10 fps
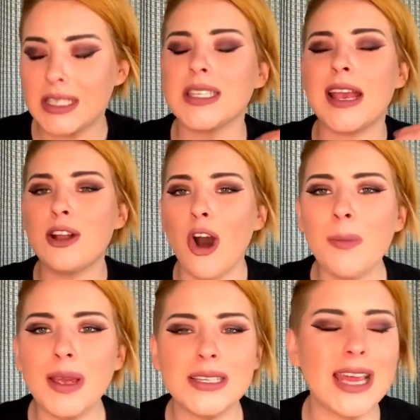it got
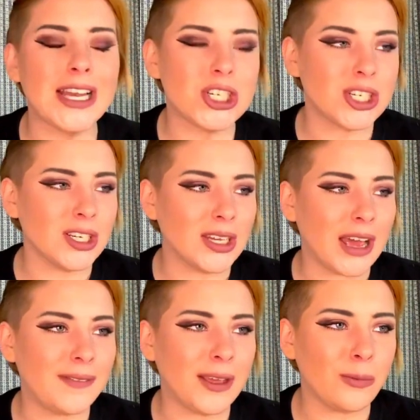my attention, I
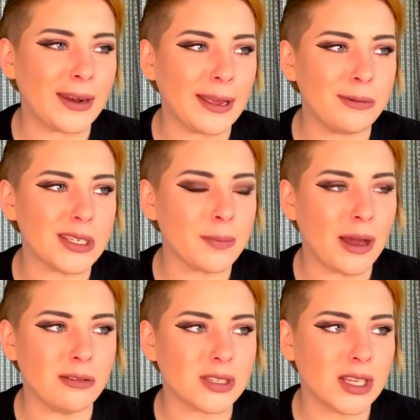think, when I was
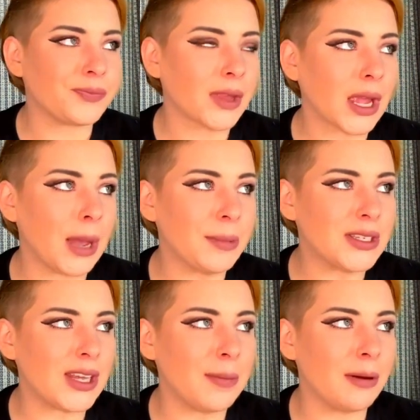about, I'm going
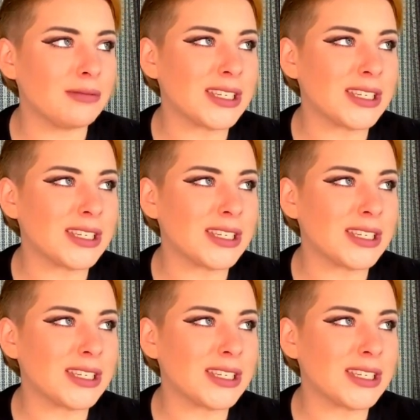to say about